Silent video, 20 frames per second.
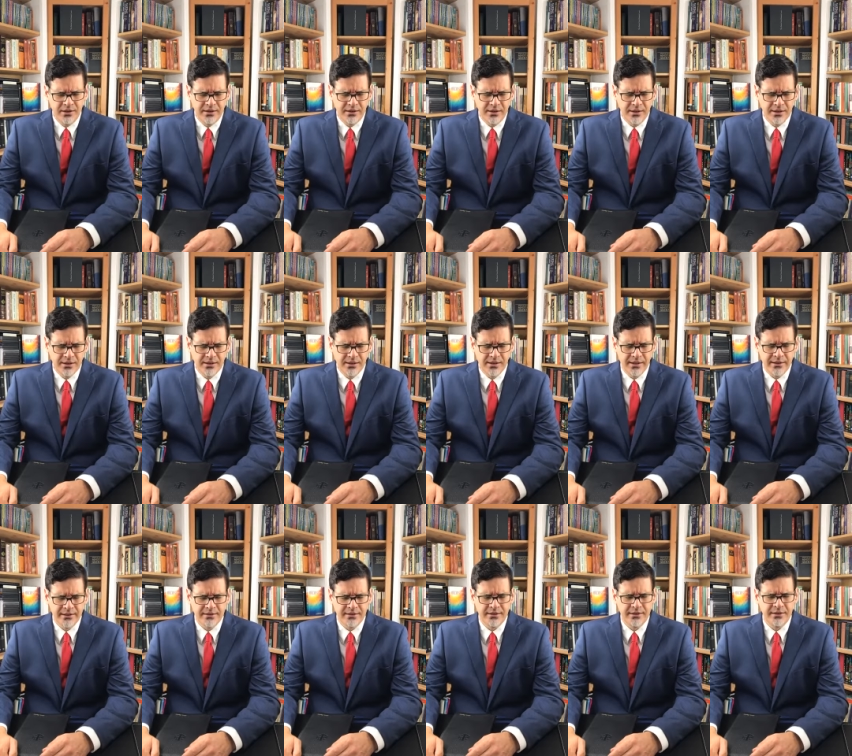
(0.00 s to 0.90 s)

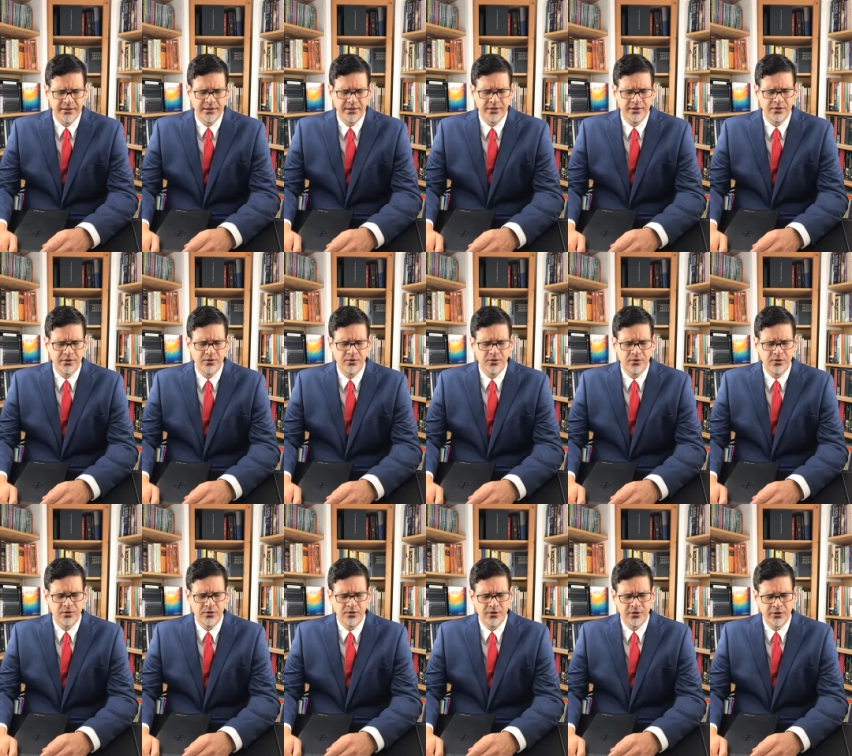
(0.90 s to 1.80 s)
neglected
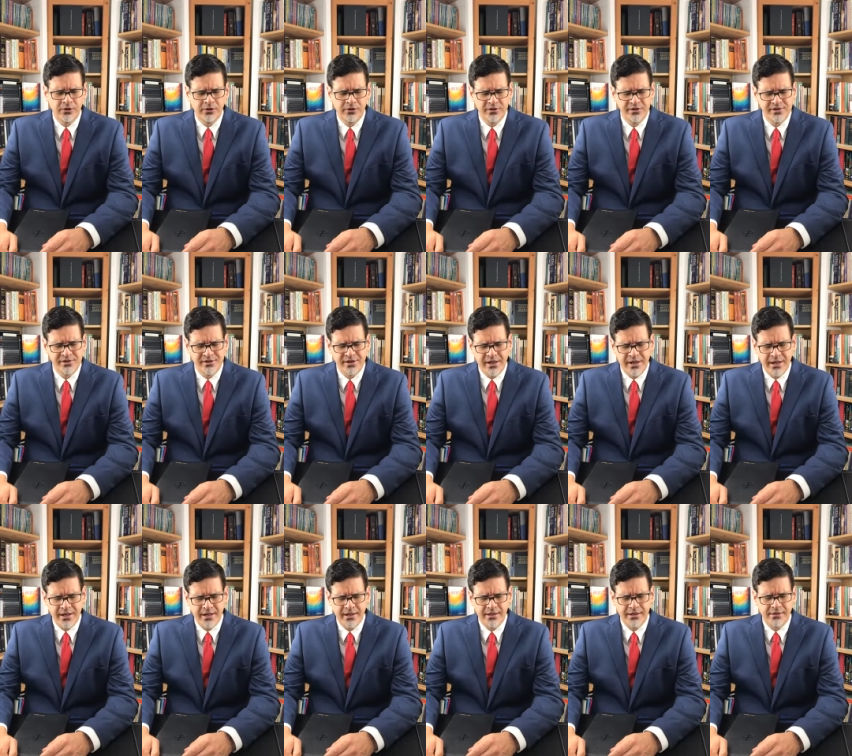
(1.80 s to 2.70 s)
or
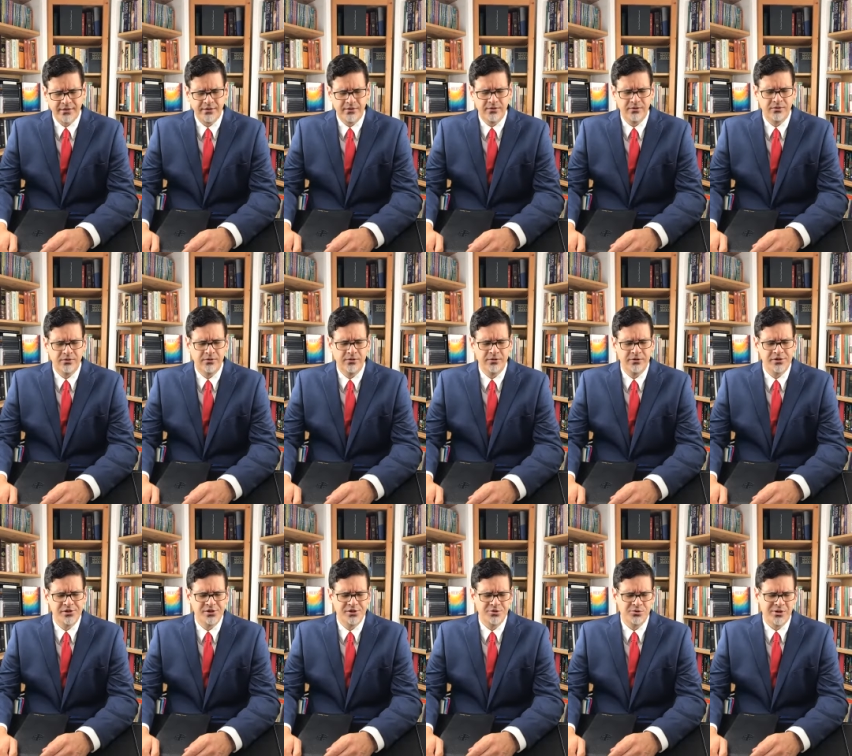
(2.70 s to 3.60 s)
sad or
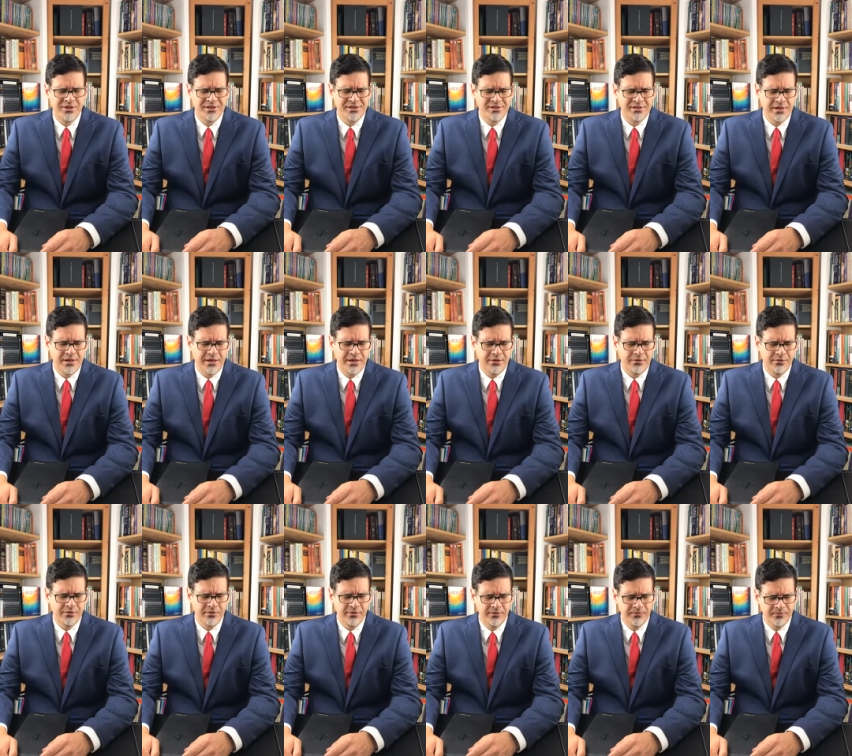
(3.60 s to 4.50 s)
stressed out.
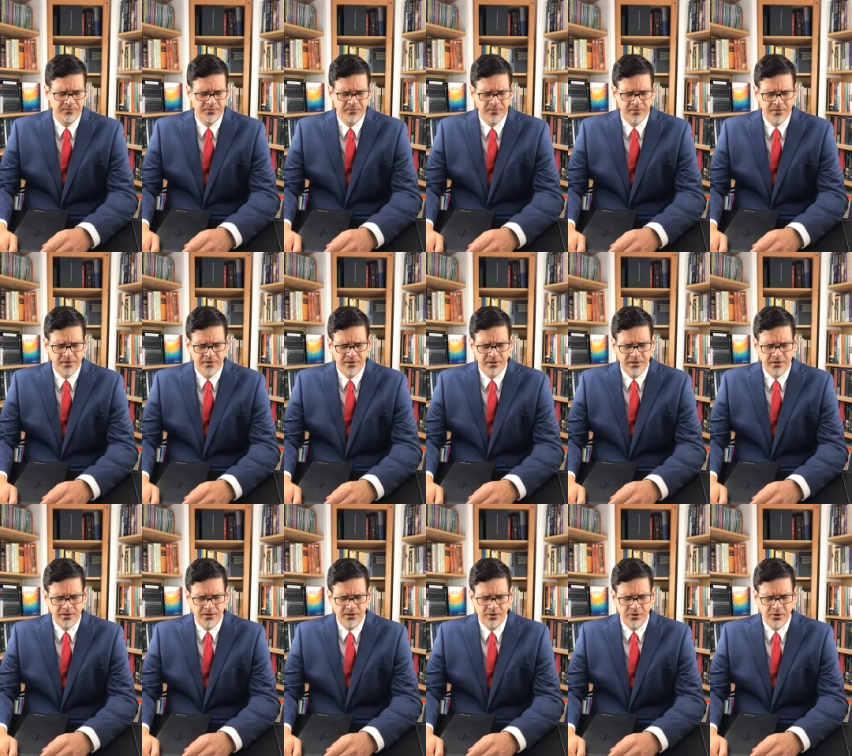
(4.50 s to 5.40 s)

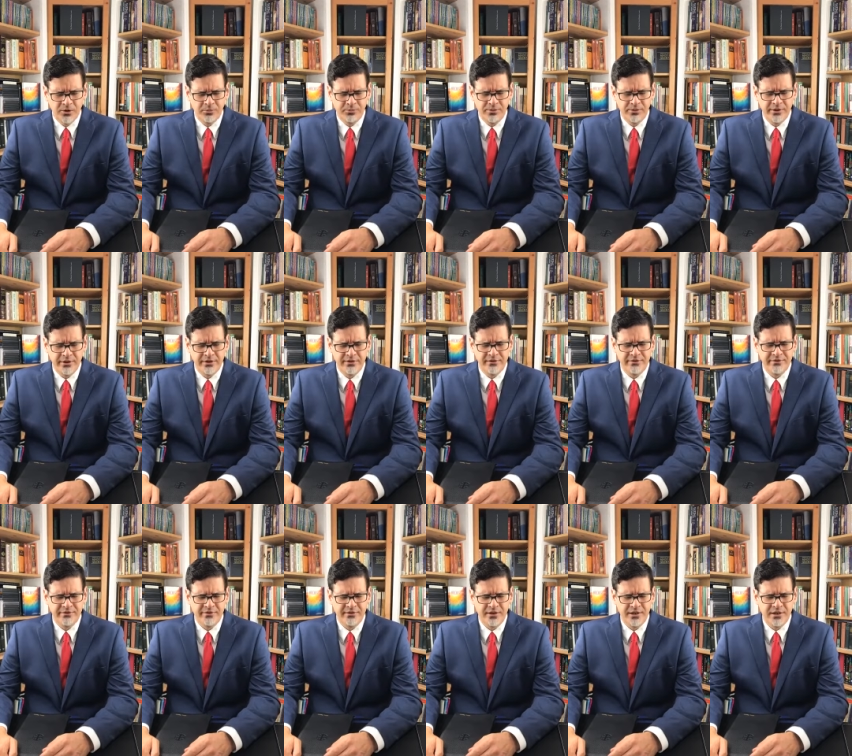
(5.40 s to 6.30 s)
Lord,
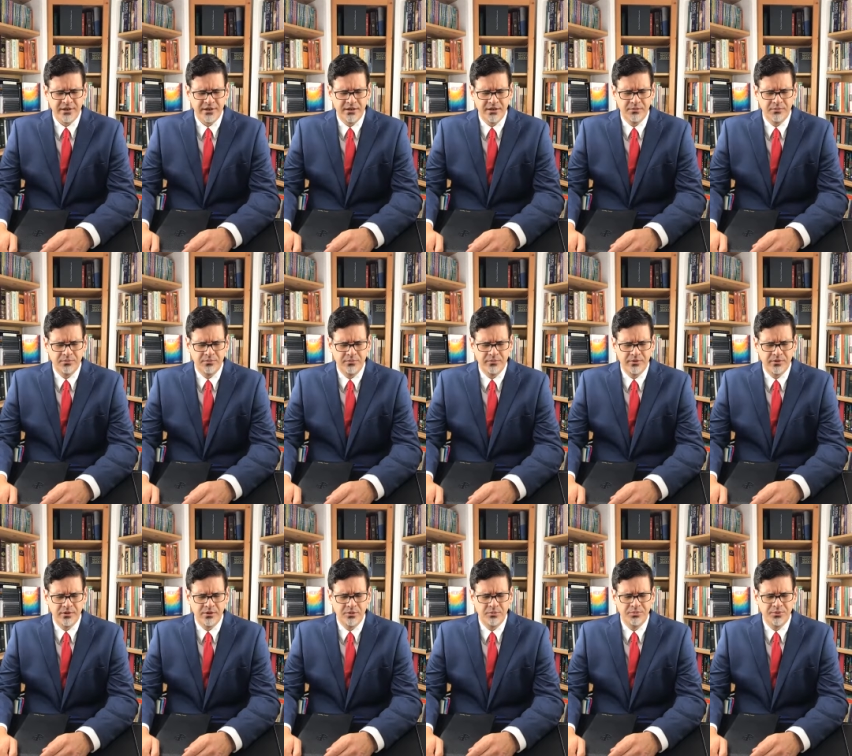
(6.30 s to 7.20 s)
please uh,
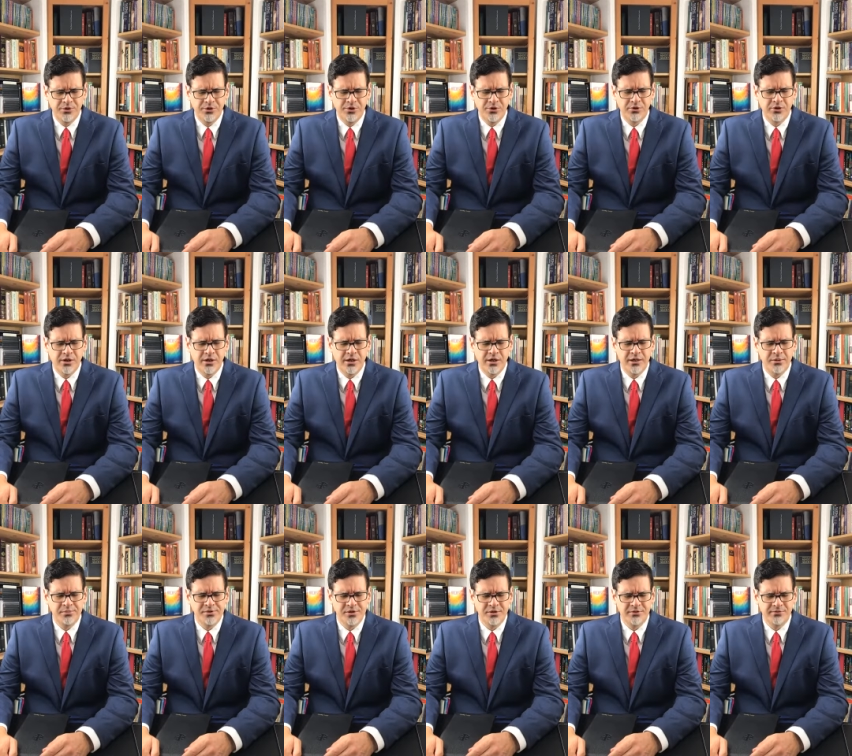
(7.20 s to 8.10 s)
put your
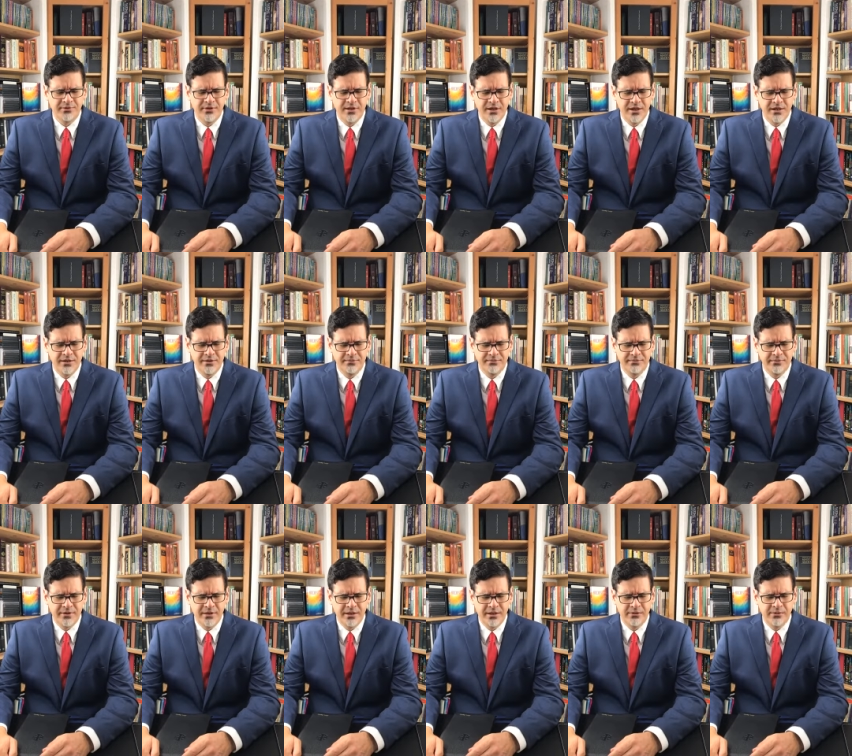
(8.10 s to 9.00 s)
arms of love
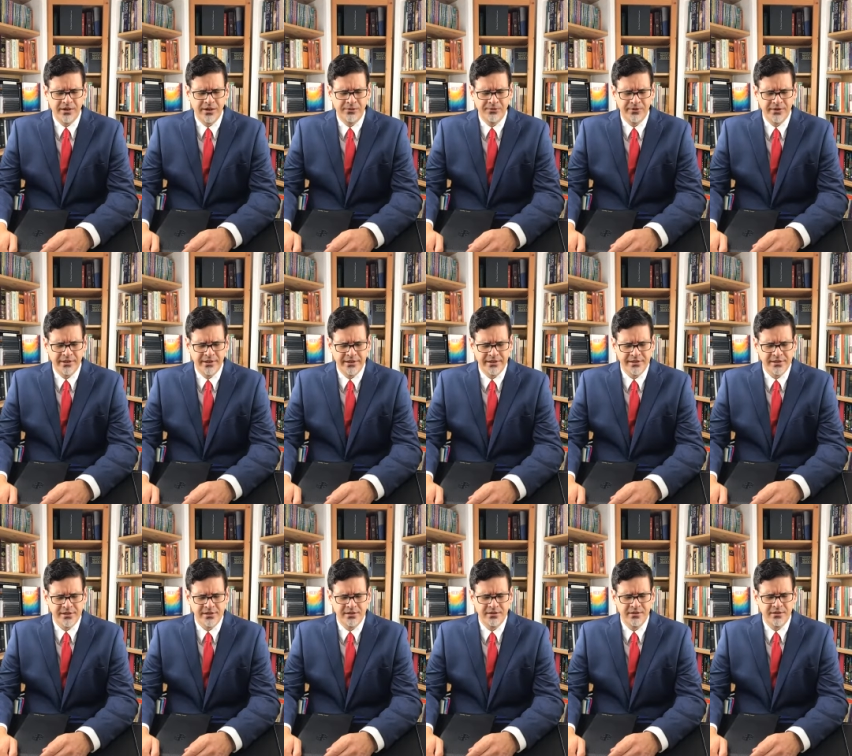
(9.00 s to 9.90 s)
around
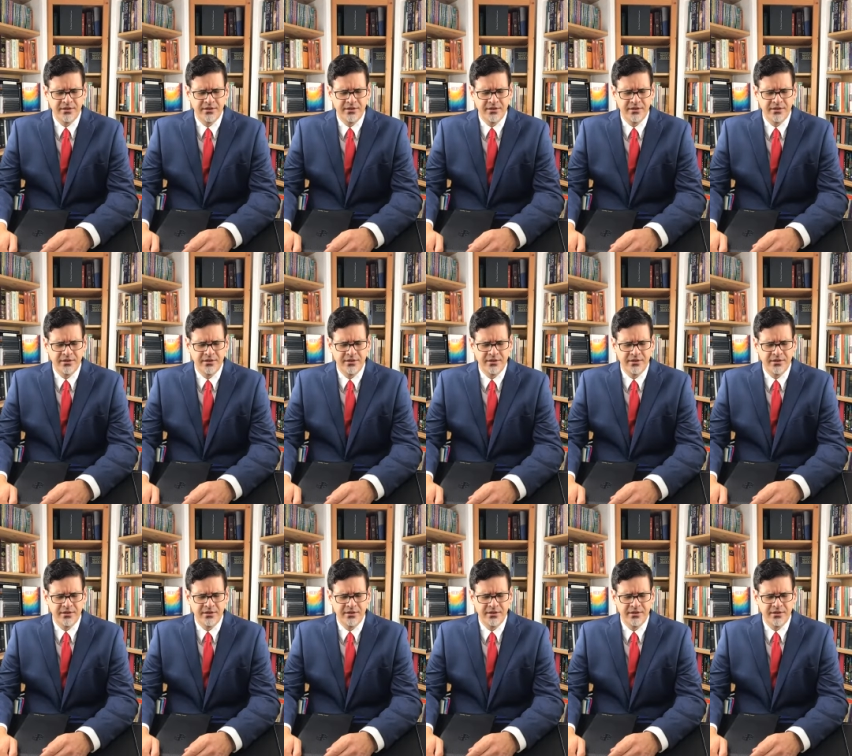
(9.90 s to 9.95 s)
us.